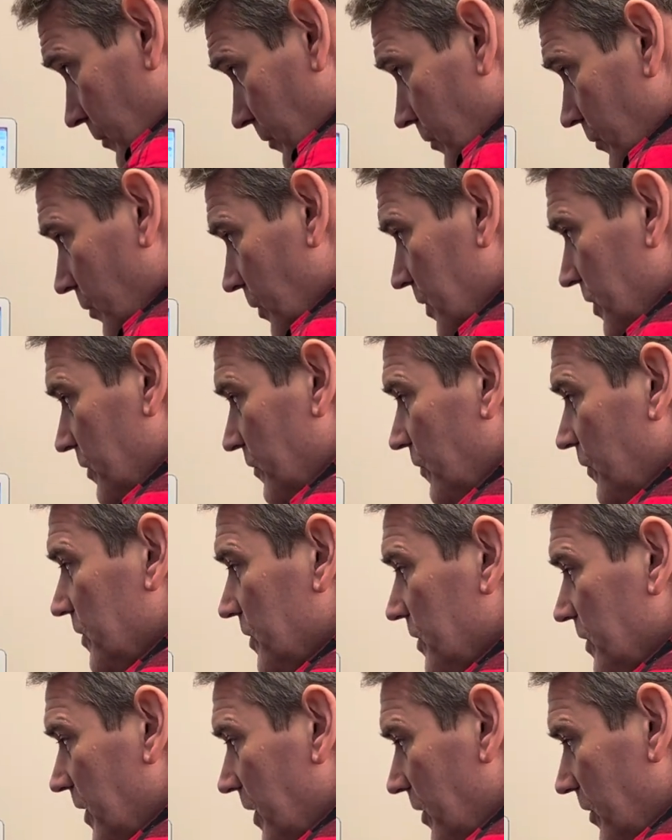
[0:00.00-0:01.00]
What's the first
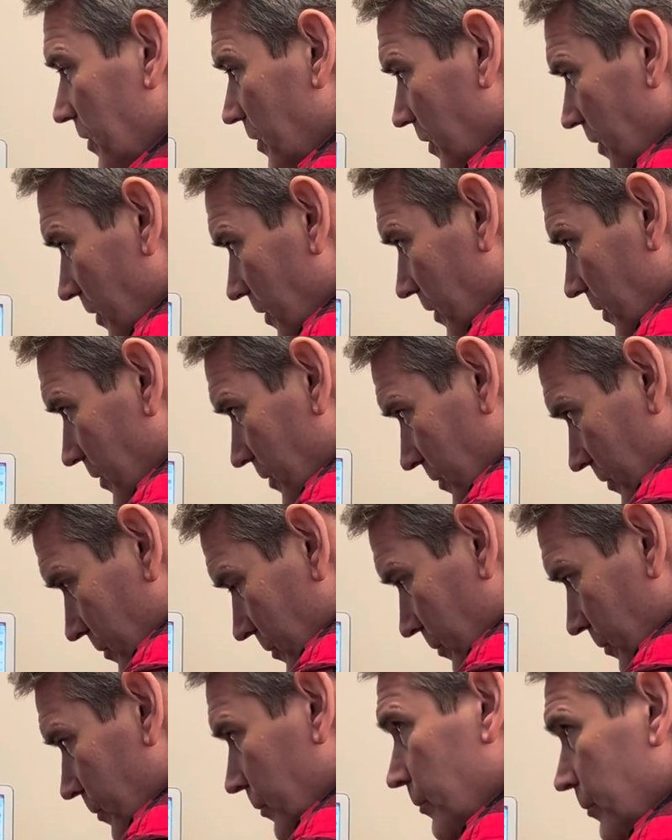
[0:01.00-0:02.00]
letter?
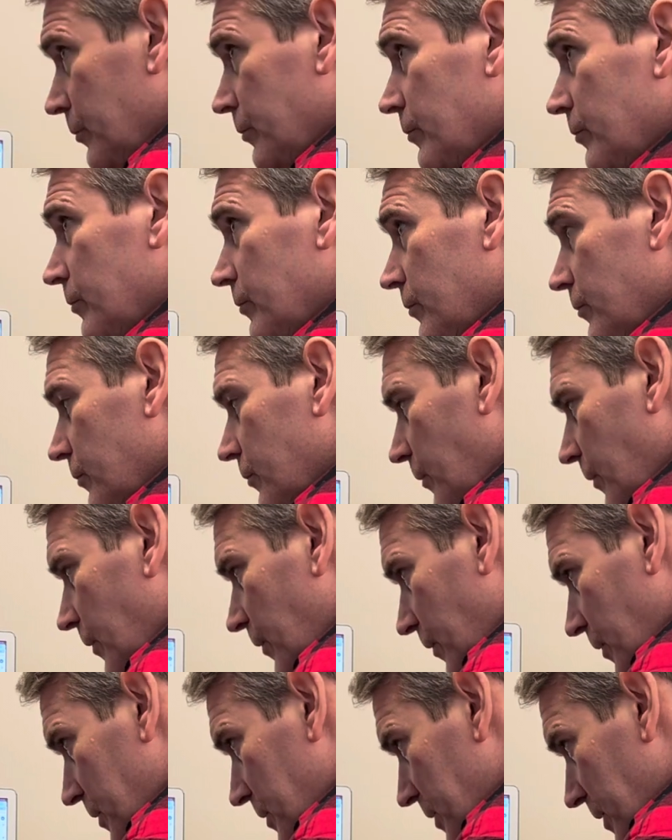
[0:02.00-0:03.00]

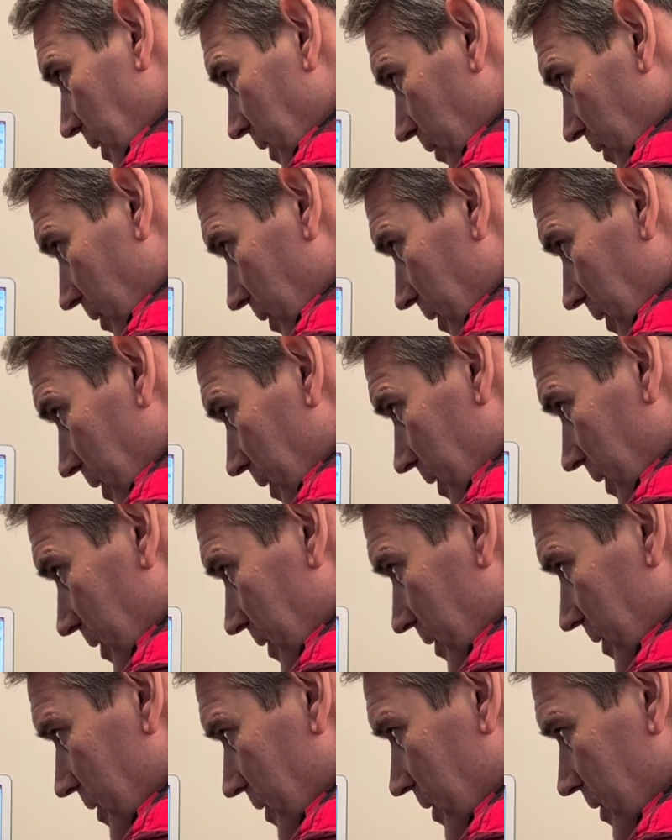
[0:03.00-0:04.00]
First letter
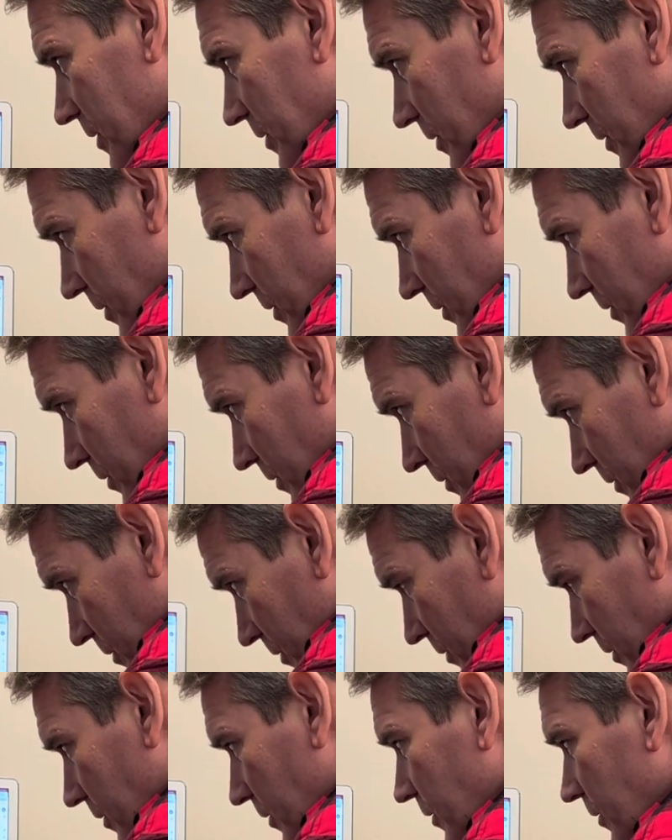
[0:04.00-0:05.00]
is,
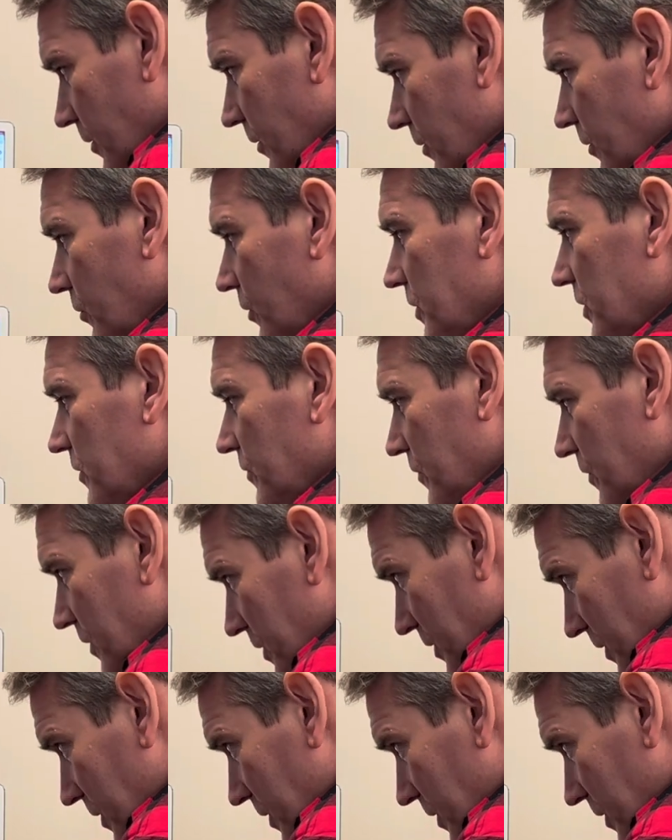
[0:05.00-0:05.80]
what's the first